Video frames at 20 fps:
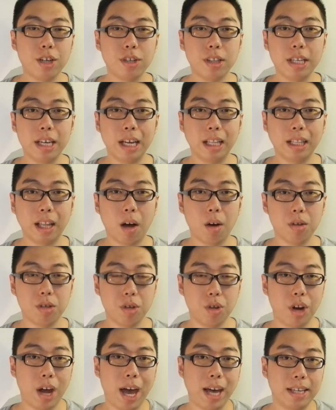actually
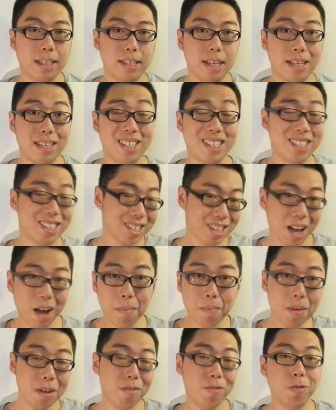allows you to access
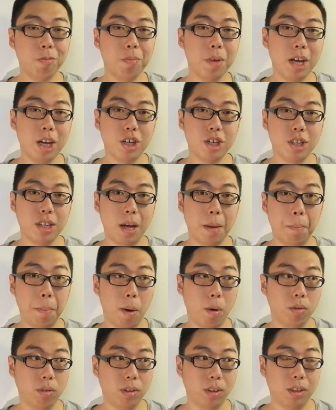some information
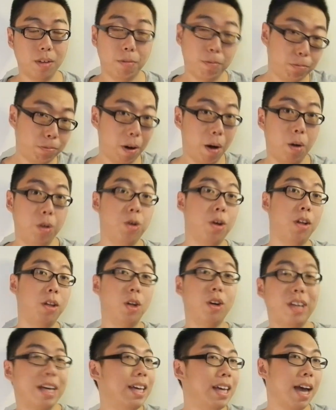about the file you're
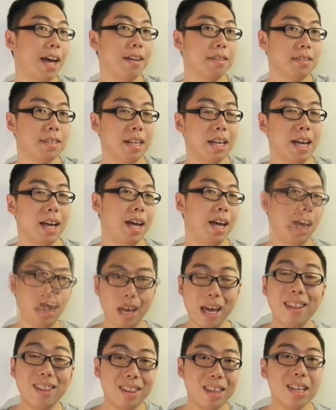looking at.
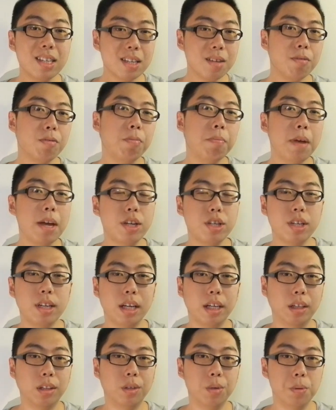And this information
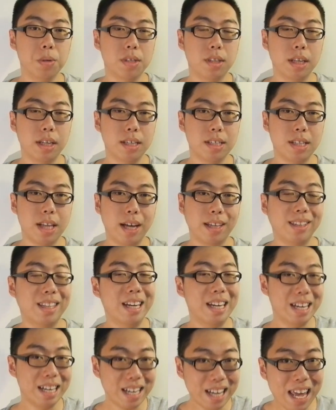includes things like
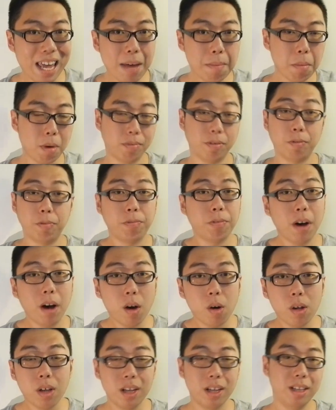the name of the
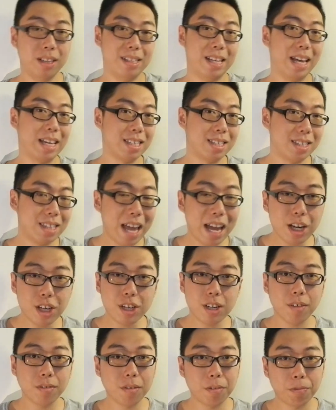file, the
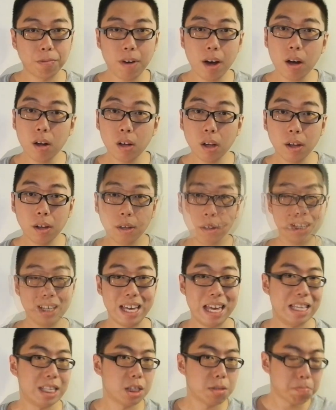extension of the file,
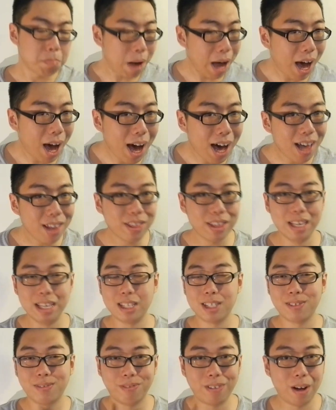its path,
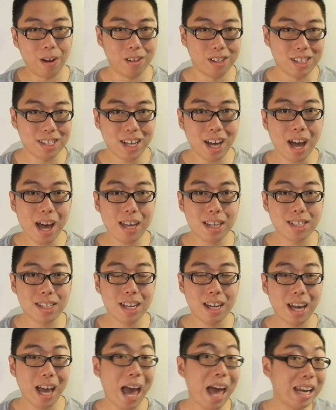its file
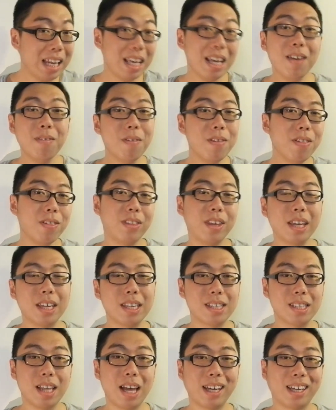size, and even
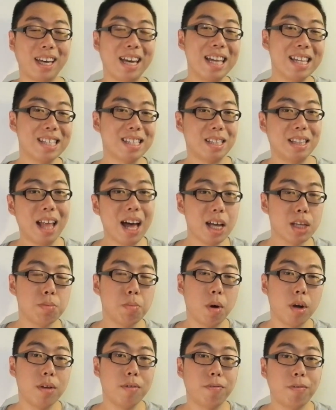things like its
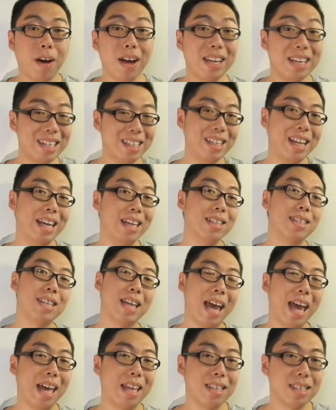last modified date
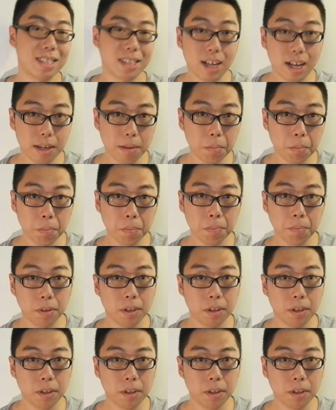and time.